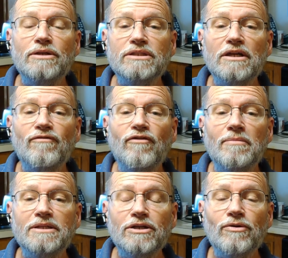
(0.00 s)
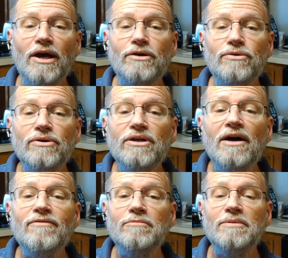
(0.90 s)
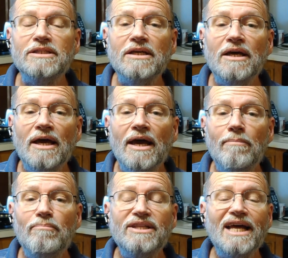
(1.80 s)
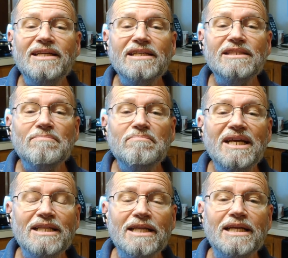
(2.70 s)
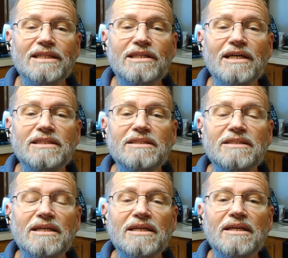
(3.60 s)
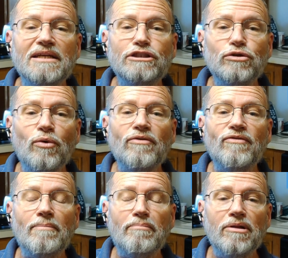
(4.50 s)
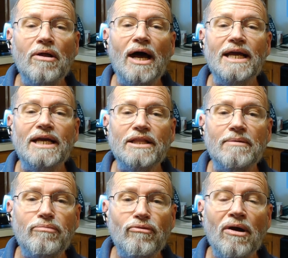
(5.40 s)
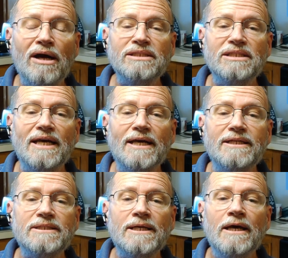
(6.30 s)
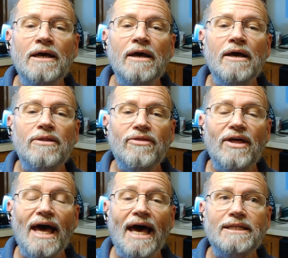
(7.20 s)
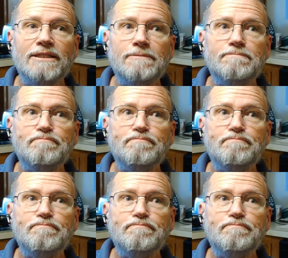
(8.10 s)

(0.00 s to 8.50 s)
yourself from a tyrannical government. But that doesn't mean that it doesn't sort of imply in the process that